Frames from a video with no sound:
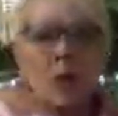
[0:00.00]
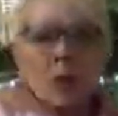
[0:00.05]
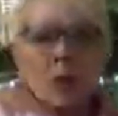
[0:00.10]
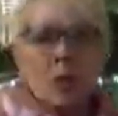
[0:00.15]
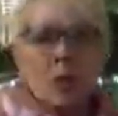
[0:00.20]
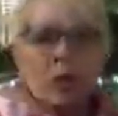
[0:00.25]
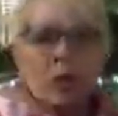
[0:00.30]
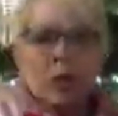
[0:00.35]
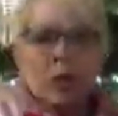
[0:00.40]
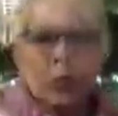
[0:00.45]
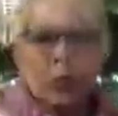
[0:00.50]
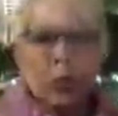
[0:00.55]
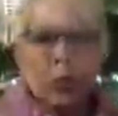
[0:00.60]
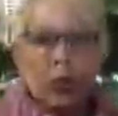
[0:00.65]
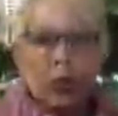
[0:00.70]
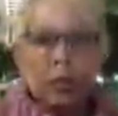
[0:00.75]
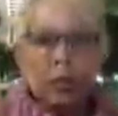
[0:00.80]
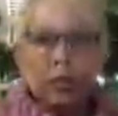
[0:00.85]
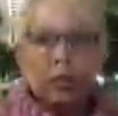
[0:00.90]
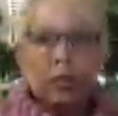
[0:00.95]
but she
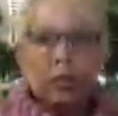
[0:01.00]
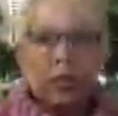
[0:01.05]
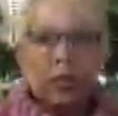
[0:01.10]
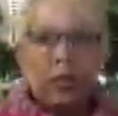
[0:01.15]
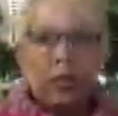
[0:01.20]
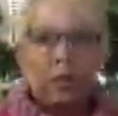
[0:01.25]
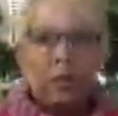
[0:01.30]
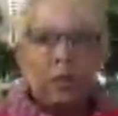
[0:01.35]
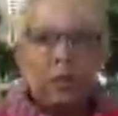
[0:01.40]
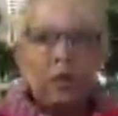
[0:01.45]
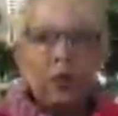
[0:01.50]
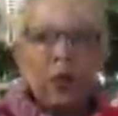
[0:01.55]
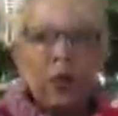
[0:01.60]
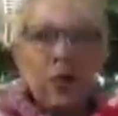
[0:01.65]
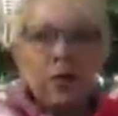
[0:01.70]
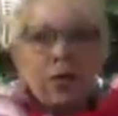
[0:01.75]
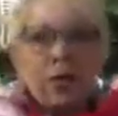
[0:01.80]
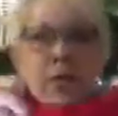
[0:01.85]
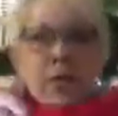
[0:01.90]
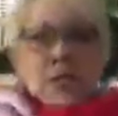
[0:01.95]
wants a
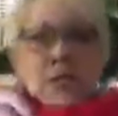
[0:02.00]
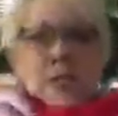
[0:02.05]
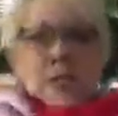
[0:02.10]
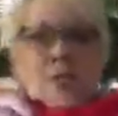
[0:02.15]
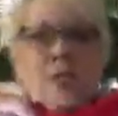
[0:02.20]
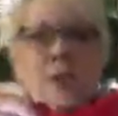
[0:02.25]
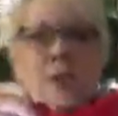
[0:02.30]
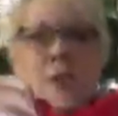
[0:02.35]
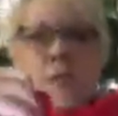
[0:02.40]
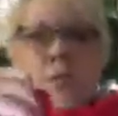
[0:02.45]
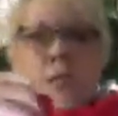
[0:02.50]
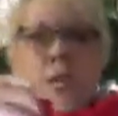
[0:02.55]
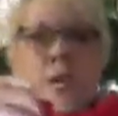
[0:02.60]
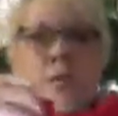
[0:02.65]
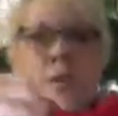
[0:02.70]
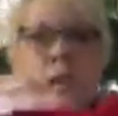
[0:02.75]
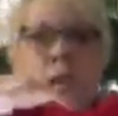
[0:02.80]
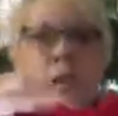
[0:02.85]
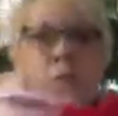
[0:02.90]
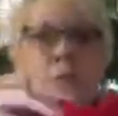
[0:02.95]
sweater, and this is the very
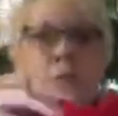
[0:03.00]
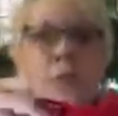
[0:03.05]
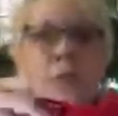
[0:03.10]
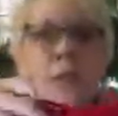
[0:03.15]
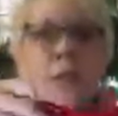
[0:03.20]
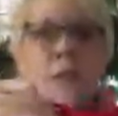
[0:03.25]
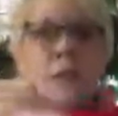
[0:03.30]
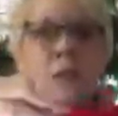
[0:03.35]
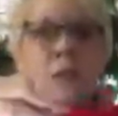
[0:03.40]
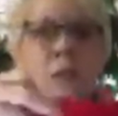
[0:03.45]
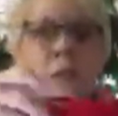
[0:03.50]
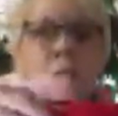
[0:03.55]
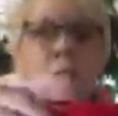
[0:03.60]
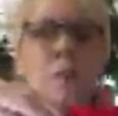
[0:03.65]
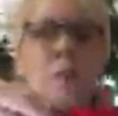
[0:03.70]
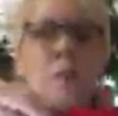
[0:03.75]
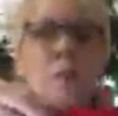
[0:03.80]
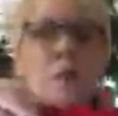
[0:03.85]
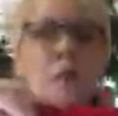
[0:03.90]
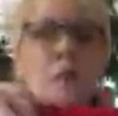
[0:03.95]
top half without
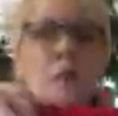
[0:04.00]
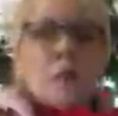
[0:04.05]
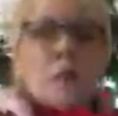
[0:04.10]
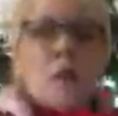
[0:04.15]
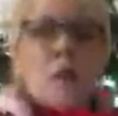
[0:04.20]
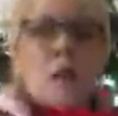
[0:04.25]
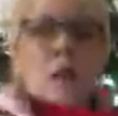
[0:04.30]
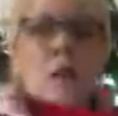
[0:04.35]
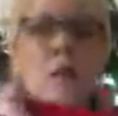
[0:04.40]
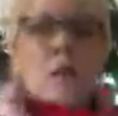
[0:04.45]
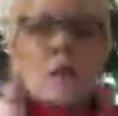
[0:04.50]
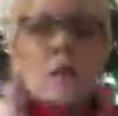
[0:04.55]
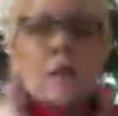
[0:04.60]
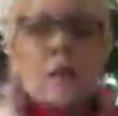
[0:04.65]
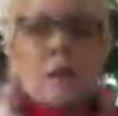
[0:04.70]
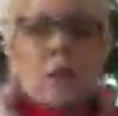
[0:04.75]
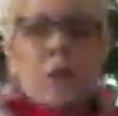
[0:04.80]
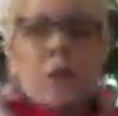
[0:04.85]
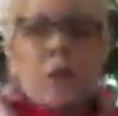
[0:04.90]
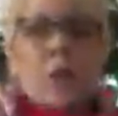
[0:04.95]
the collar
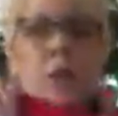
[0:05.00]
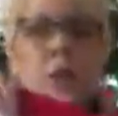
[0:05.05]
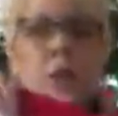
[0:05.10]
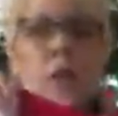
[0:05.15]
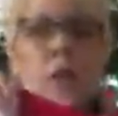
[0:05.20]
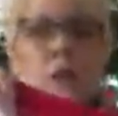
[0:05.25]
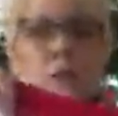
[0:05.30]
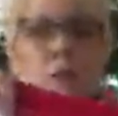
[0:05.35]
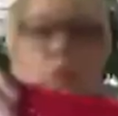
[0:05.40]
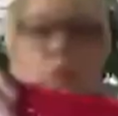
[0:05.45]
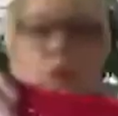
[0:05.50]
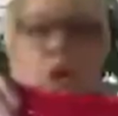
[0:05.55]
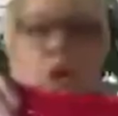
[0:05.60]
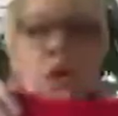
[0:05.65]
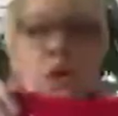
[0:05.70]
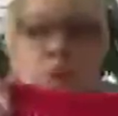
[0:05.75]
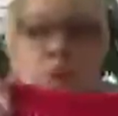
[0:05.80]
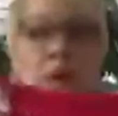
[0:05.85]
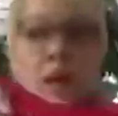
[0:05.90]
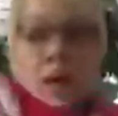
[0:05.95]
and lapel and the
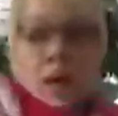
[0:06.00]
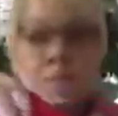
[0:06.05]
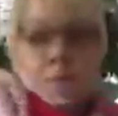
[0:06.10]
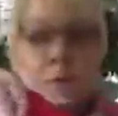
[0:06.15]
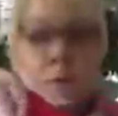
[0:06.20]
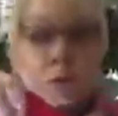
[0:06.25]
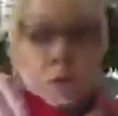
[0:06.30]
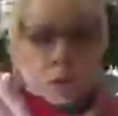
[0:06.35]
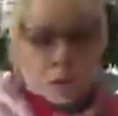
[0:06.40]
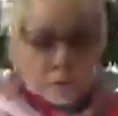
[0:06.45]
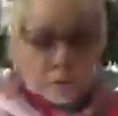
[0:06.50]
bottom half and all